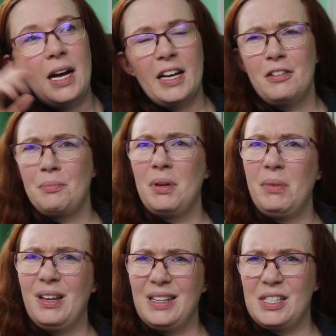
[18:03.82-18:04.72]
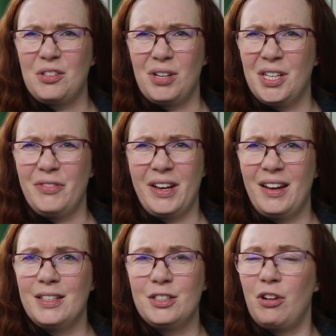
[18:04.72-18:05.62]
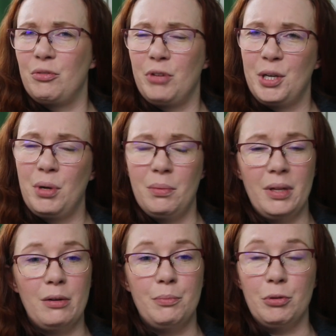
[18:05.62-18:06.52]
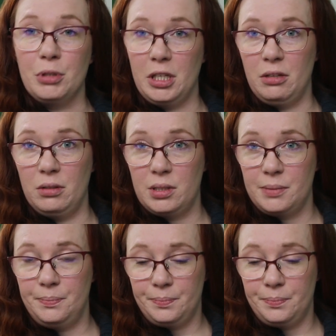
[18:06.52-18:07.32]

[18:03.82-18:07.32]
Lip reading: I could maybe get it started if I cast it on right away, but that would be ridiculous.